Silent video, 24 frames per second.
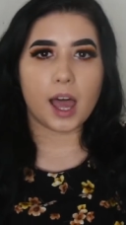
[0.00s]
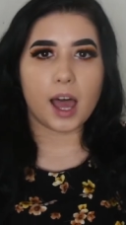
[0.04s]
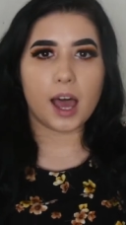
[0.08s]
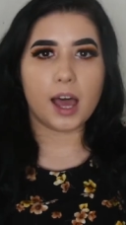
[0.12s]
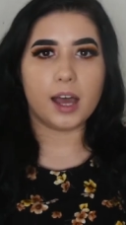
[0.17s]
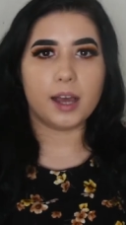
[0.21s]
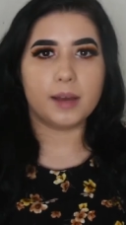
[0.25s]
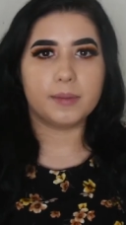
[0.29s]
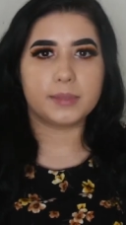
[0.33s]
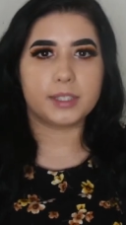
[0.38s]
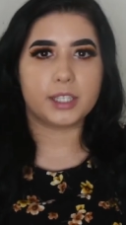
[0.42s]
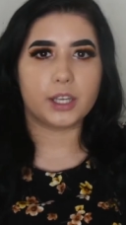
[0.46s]

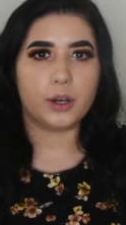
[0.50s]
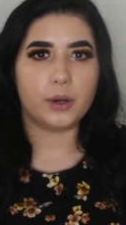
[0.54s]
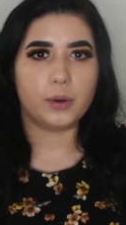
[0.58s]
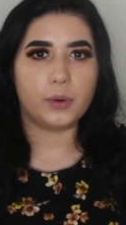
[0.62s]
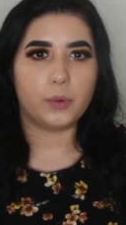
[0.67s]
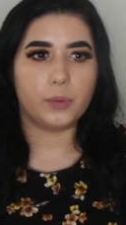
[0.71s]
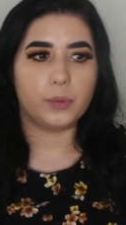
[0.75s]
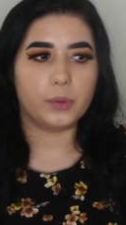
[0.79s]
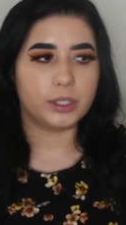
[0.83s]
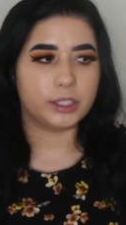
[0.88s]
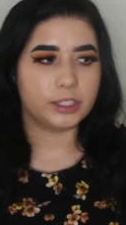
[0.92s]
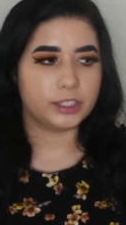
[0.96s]
Um,
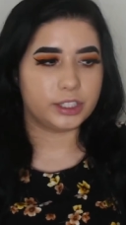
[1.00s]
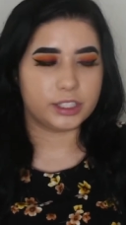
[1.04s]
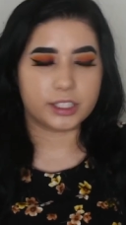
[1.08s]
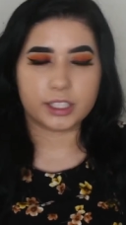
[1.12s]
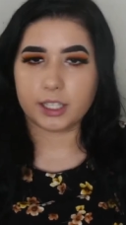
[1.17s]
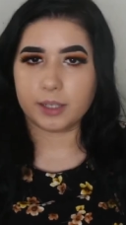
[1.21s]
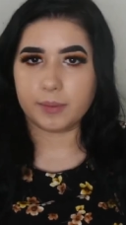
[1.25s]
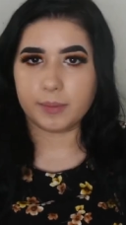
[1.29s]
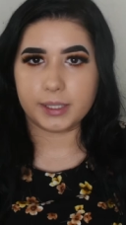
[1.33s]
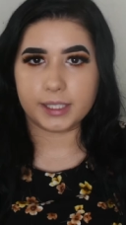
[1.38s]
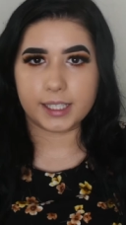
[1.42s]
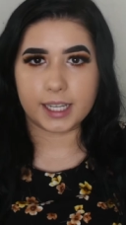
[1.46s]
so we're just
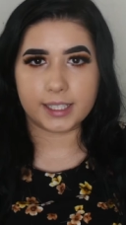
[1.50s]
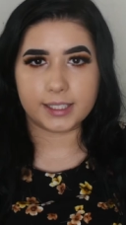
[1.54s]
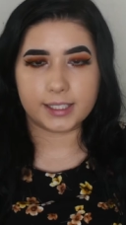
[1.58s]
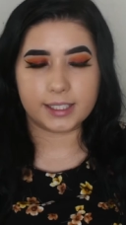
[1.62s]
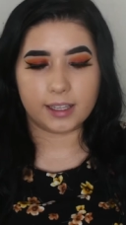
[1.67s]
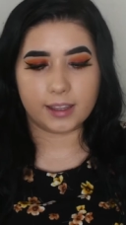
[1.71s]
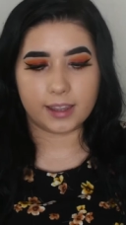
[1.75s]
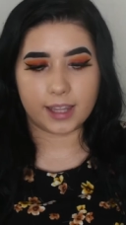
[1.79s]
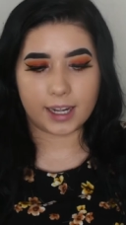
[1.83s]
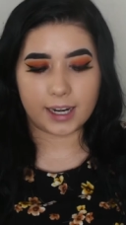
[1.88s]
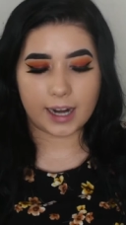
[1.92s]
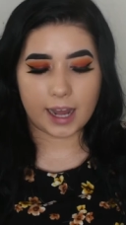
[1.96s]
going to be
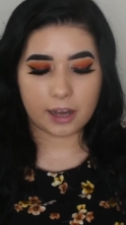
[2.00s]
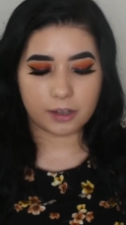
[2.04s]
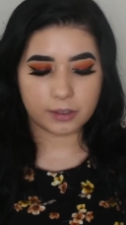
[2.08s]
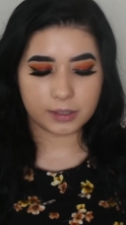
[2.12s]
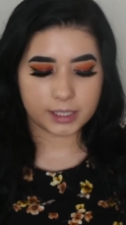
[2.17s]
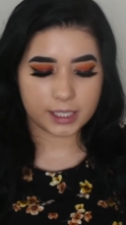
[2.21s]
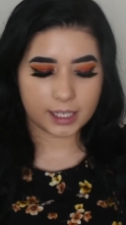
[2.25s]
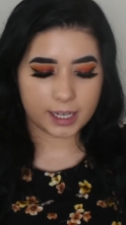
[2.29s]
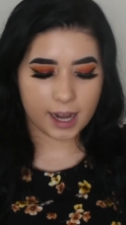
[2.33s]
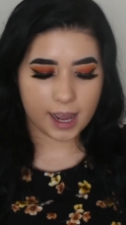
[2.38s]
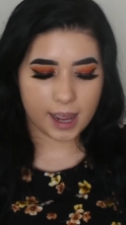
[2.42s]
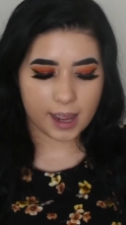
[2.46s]
testing that out
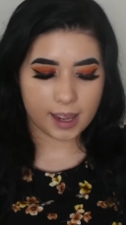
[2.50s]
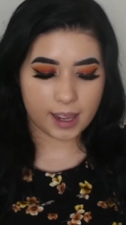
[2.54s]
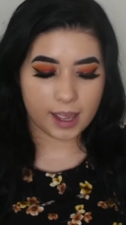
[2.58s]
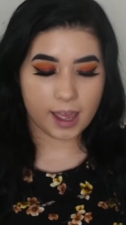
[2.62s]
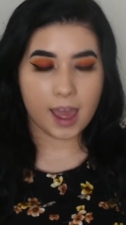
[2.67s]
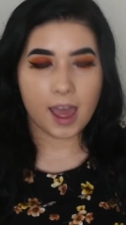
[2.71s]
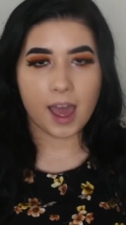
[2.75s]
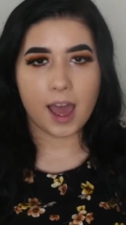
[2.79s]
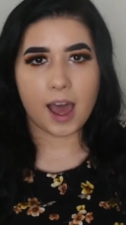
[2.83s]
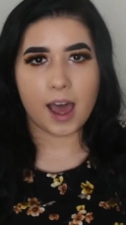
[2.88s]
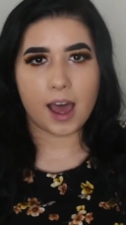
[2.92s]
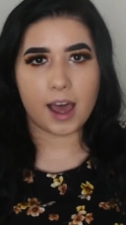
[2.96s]
today
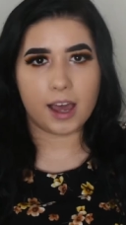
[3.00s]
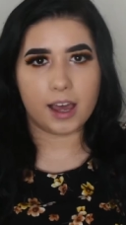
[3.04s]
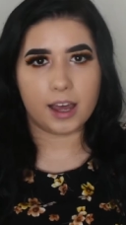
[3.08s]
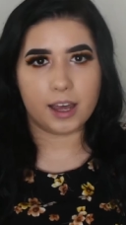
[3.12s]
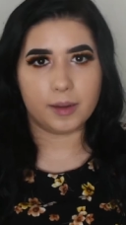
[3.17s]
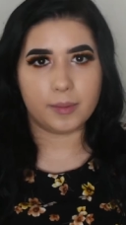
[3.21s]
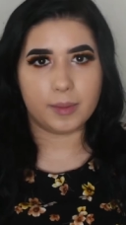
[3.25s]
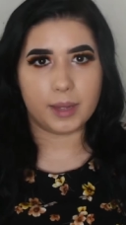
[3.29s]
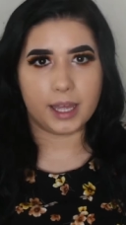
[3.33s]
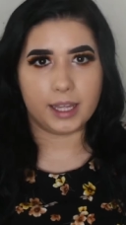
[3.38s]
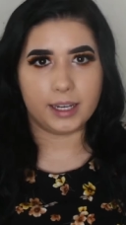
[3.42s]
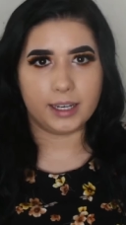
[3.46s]

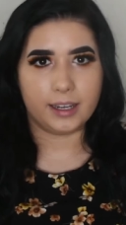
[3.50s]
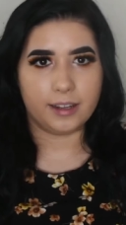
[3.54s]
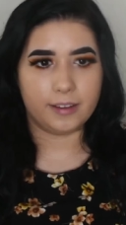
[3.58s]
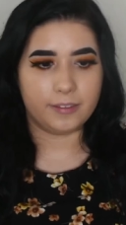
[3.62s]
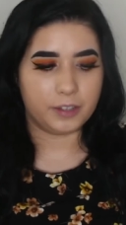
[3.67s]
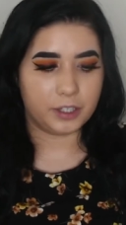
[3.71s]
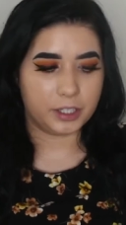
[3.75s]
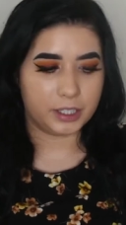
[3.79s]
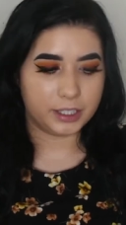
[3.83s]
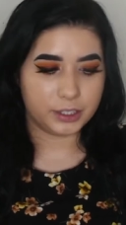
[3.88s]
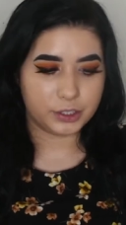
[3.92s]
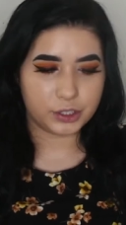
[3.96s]
um, and
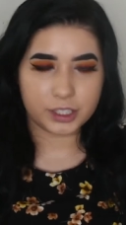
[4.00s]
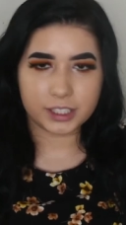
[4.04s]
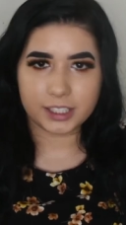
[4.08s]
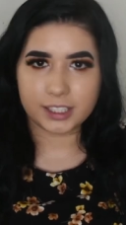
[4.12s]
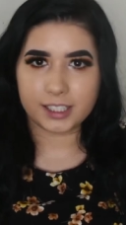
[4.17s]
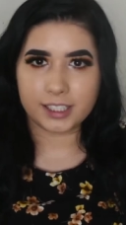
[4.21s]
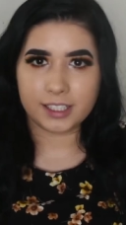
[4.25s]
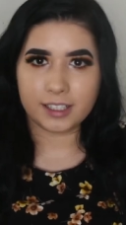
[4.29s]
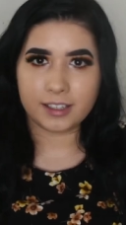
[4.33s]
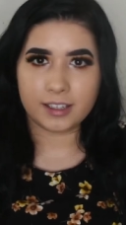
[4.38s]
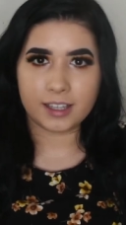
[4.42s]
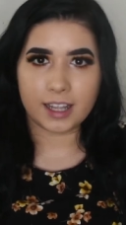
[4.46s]
if you're
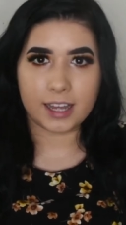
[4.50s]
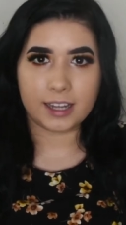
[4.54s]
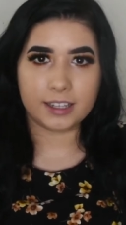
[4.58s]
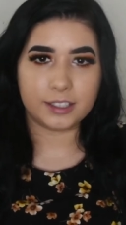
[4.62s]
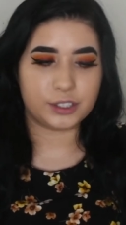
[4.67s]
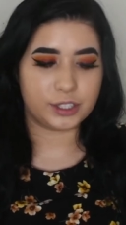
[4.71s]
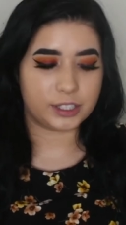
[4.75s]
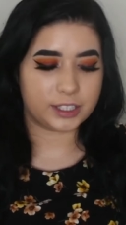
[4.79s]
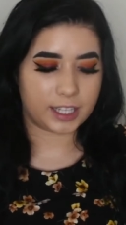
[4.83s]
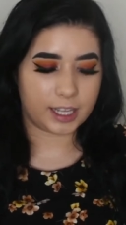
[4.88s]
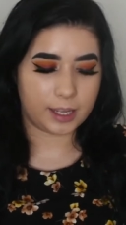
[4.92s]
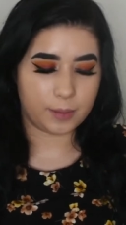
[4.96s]
interested in
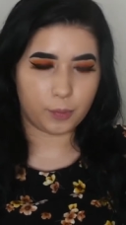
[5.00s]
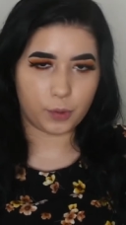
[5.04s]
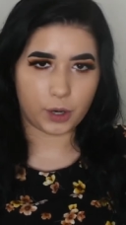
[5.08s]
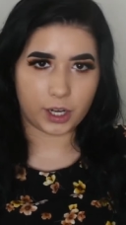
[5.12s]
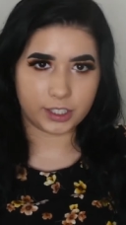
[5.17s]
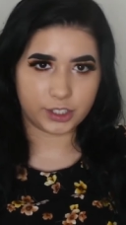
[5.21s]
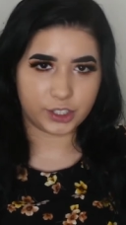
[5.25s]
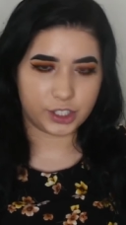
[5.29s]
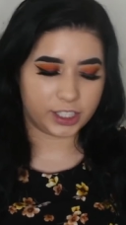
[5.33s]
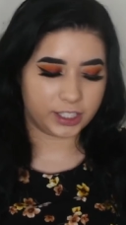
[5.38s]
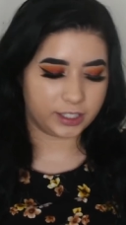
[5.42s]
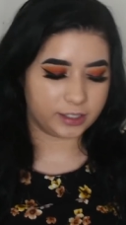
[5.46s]
that just keep
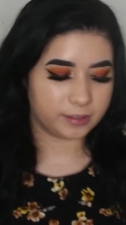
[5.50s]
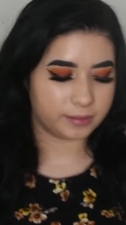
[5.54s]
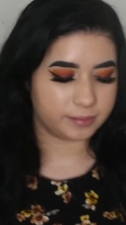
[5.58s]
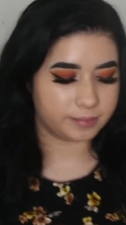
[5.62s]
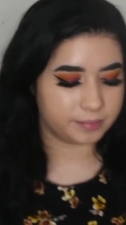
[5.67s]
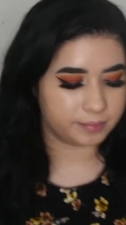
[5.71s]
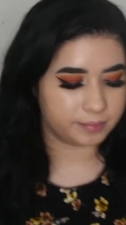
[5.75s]
watching.